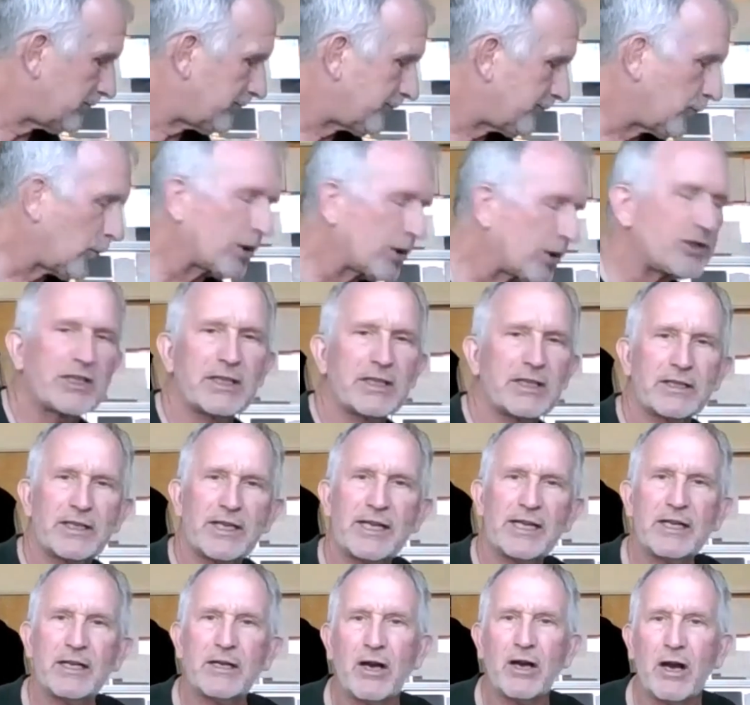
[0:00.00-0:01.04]

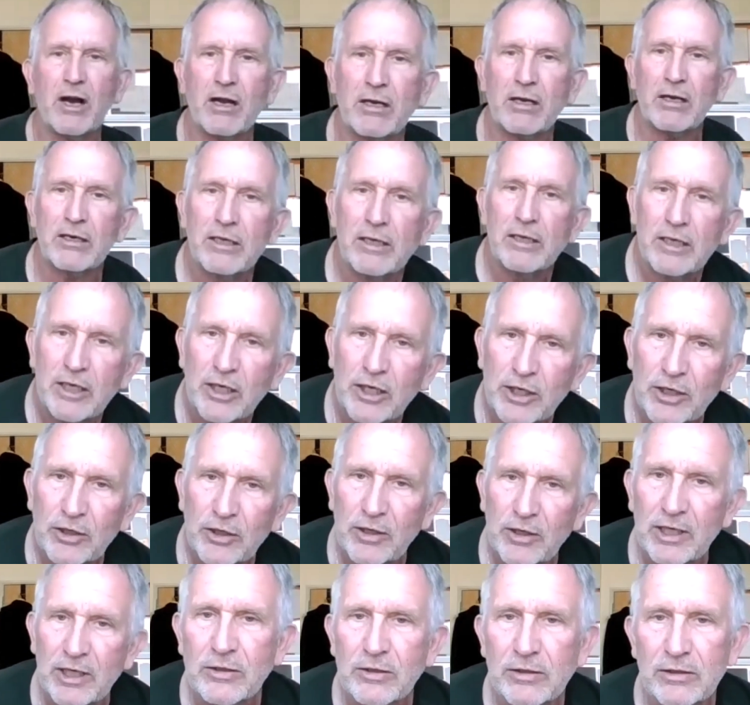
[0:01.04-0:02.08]
Fortunately, her
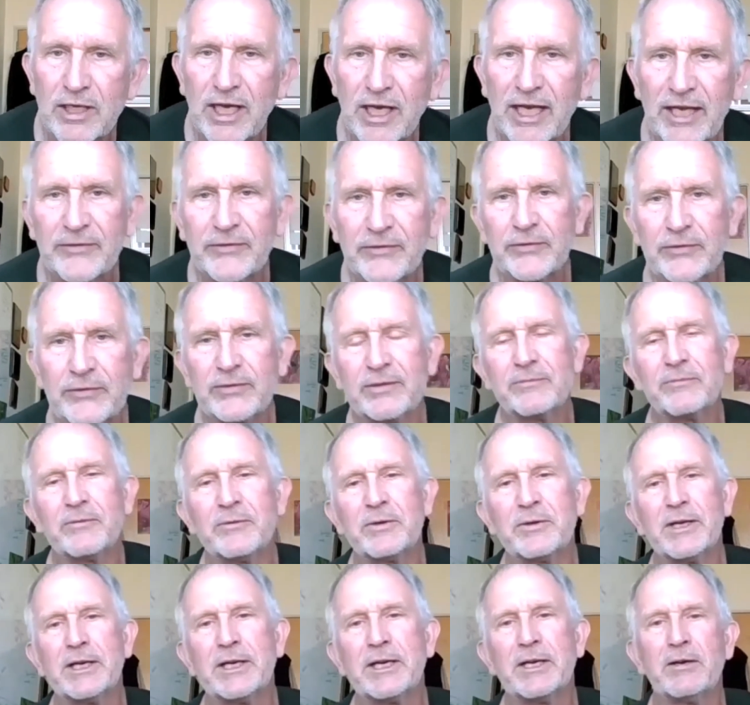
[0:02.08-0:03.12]
Uncle Gus
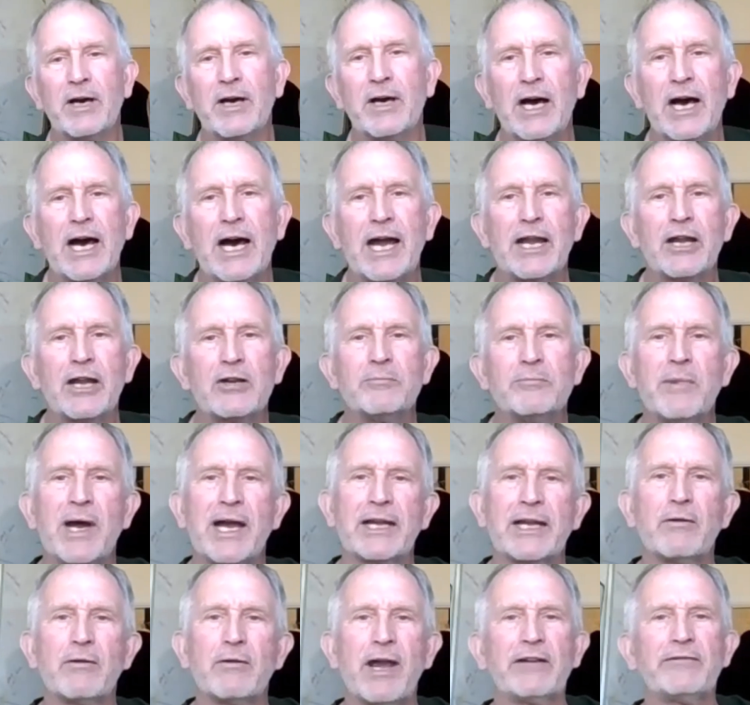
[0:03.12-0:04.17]
hired my
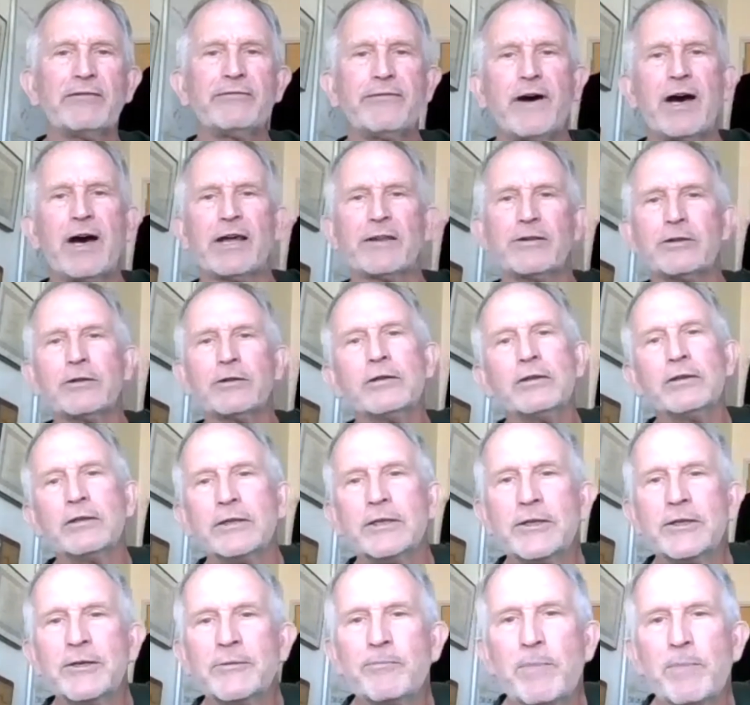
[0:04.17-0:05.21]
grandfather,
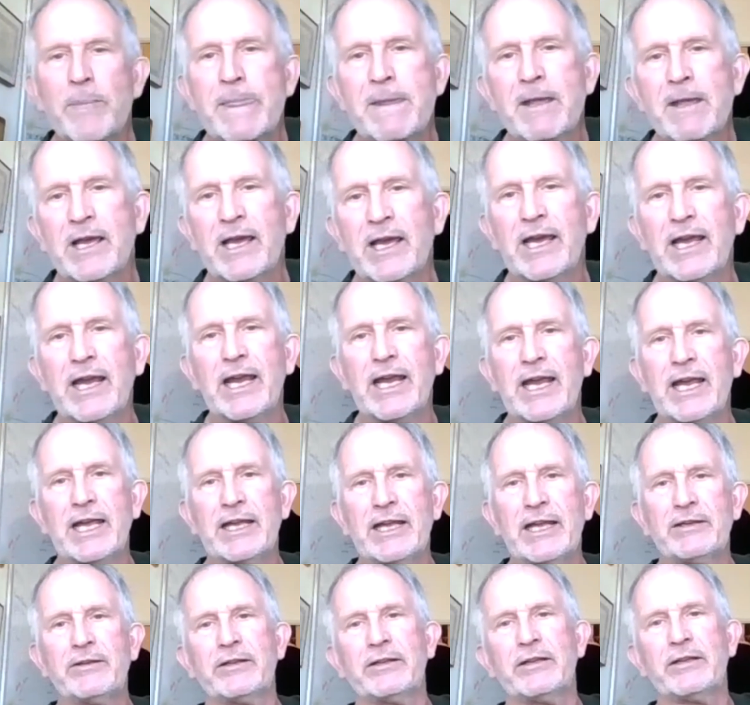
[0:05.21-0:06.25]

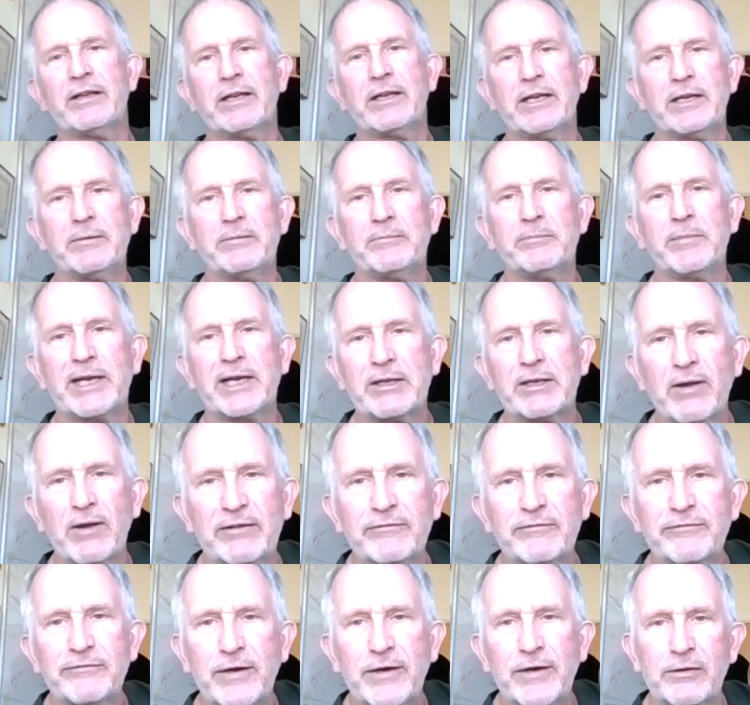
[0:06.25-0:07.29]
and my
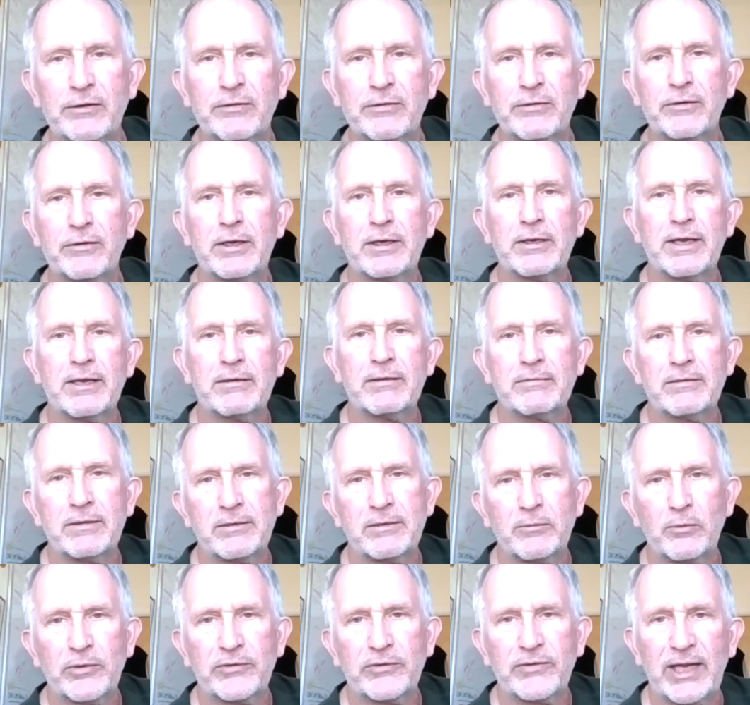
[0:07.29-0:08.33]
grandfather
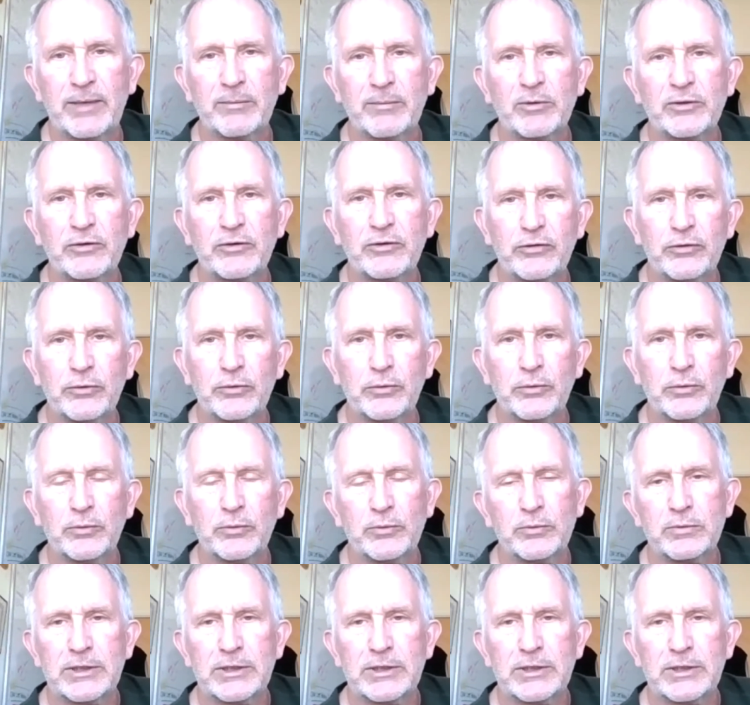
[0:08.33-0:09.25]
was able to